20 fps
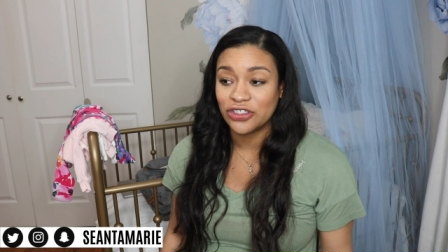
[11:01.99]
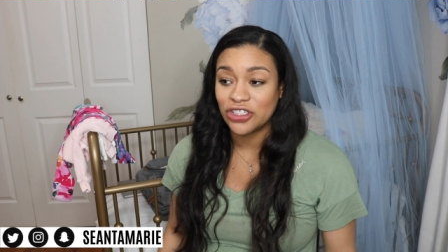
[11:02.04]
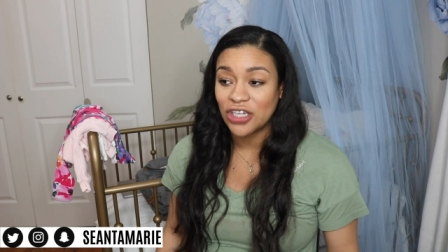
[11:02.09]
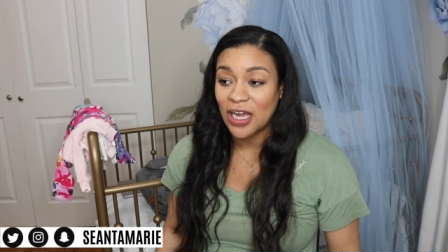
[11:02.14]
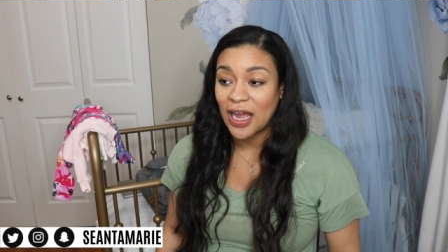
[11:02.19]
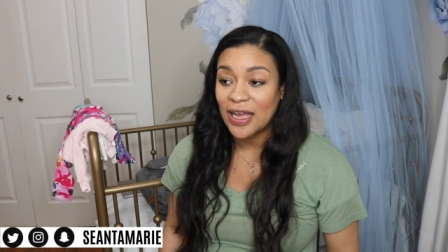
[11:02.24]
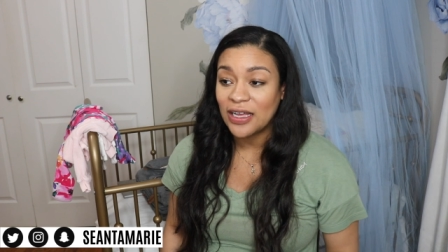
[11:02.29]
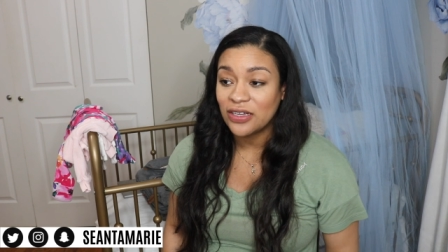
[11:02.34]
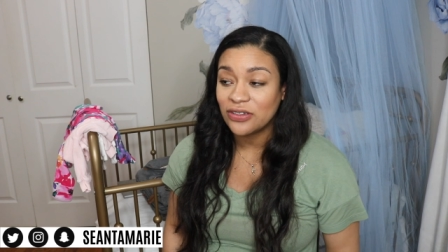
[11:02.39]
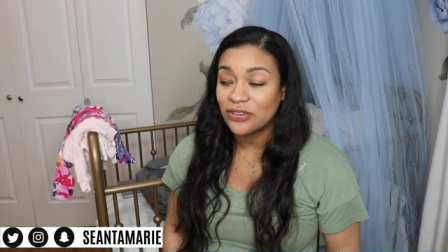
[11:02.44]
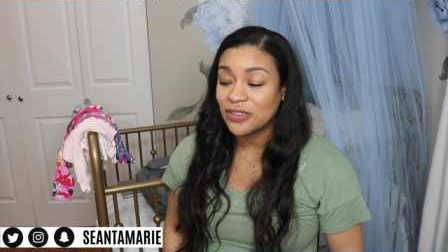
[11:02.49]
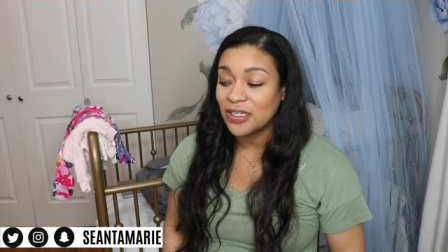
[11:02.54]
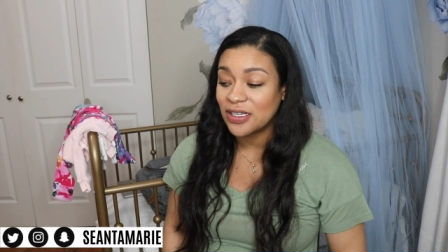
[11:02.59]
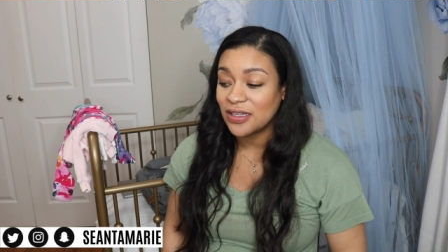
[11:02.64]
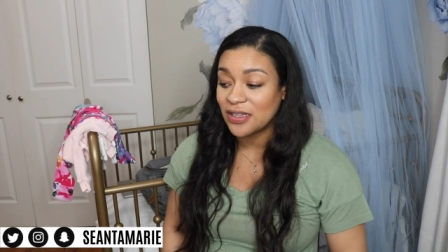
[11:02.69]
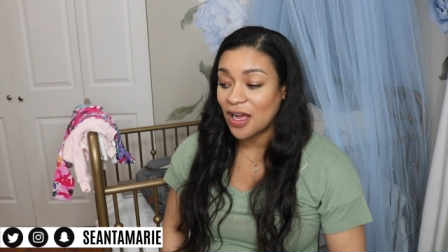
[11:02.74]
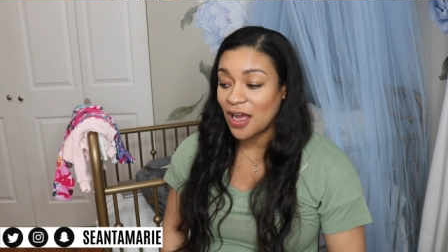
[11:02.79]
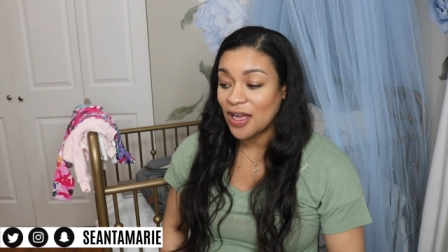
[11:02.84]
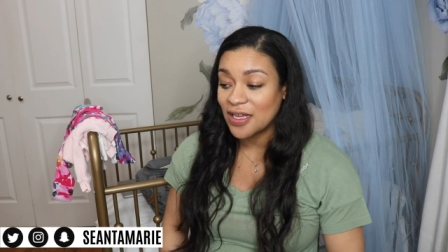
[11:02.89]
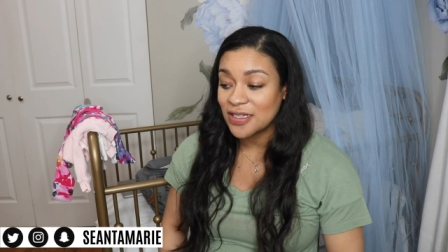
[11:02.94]
child
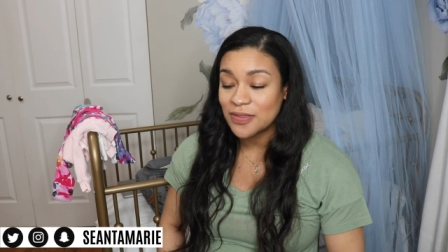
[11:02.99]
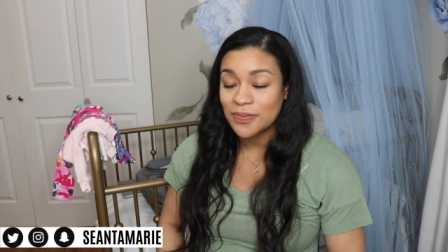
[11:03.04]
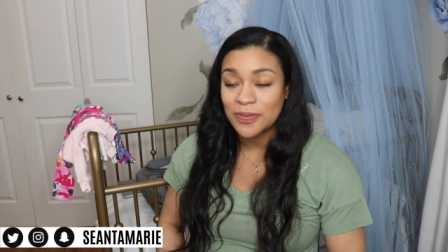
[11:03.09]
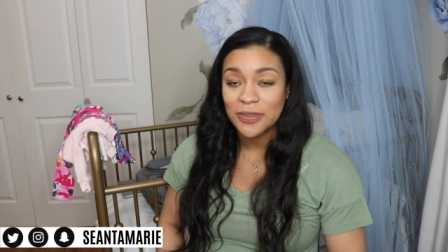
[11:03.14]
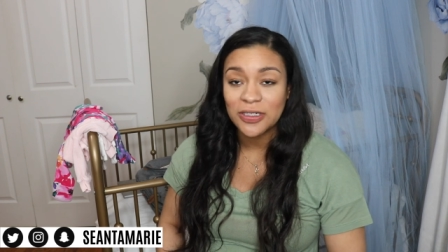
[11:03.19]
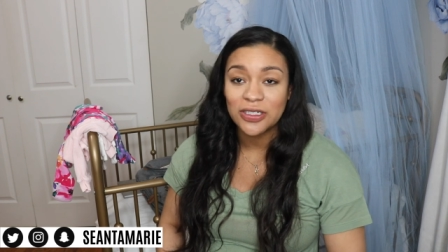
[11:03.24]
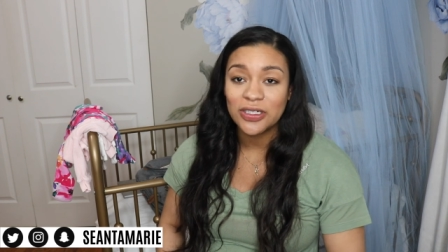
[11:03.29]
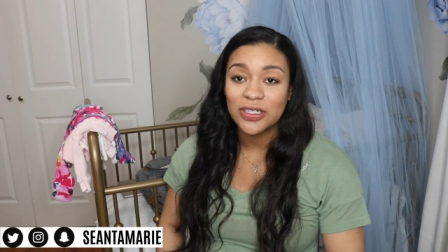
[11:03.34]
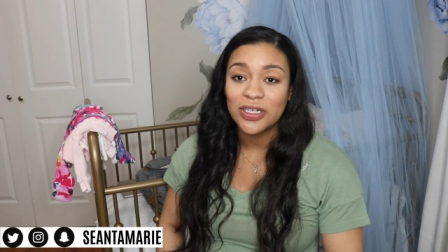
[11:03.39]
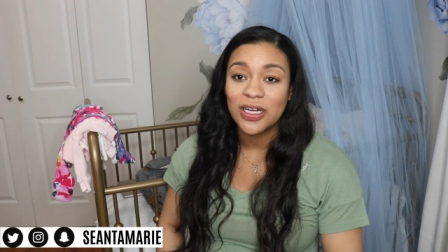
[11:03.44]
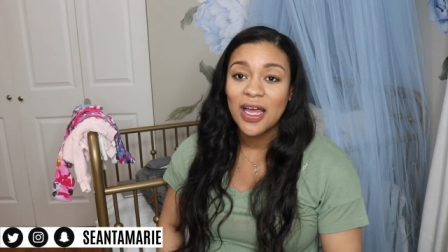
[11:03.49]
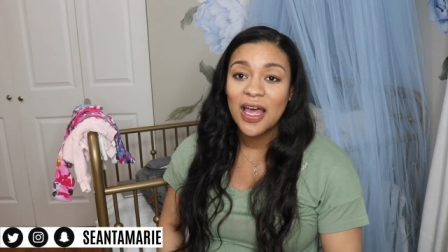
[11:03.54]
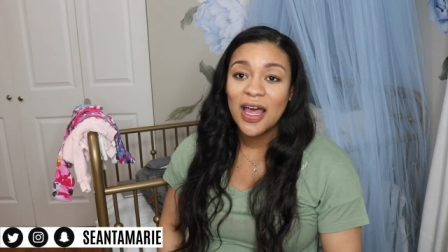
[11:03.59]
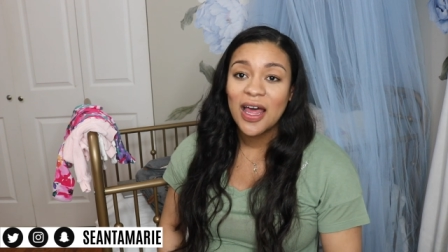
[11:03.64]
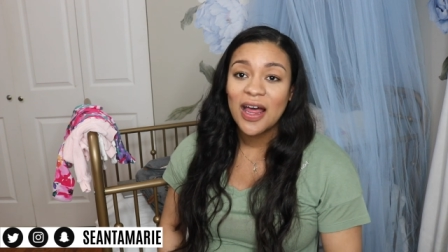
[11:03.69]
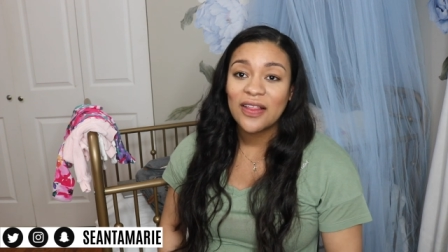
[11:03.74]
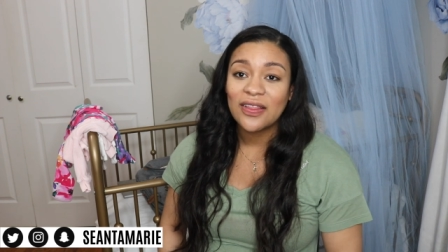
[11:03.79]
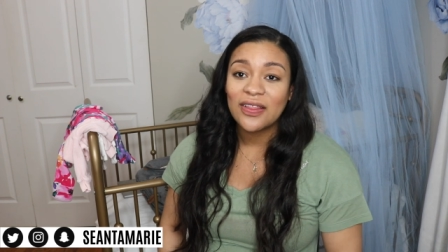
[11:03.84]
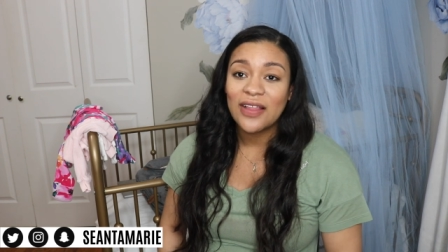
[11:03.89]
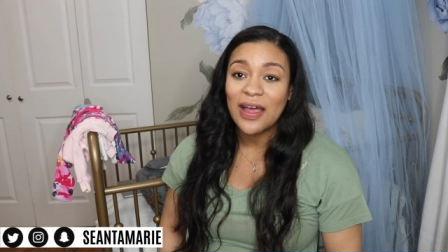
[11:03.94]
in the hospital,
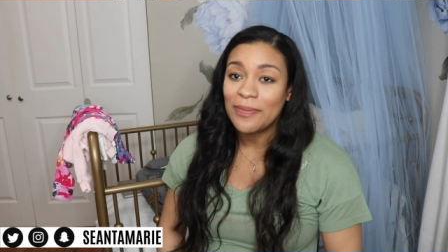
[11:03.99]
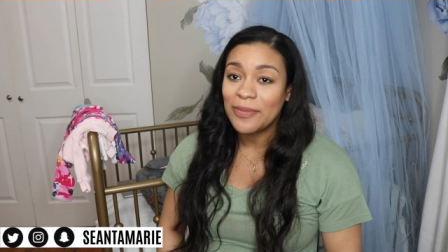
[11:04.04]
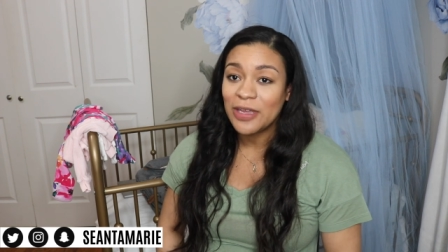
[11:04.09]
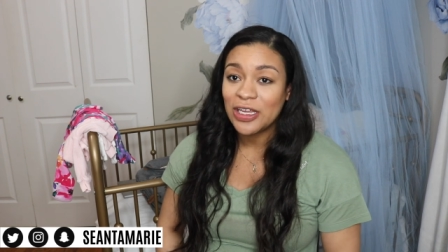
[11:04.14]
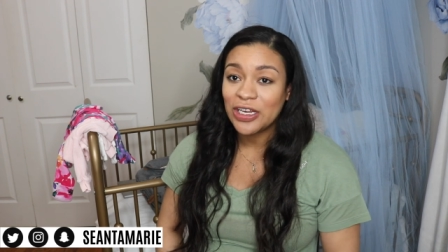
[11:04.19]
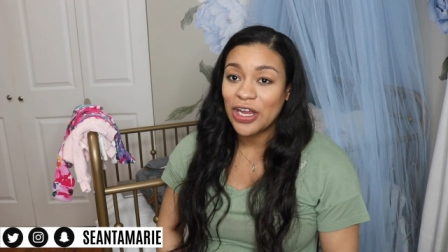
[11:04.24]
let me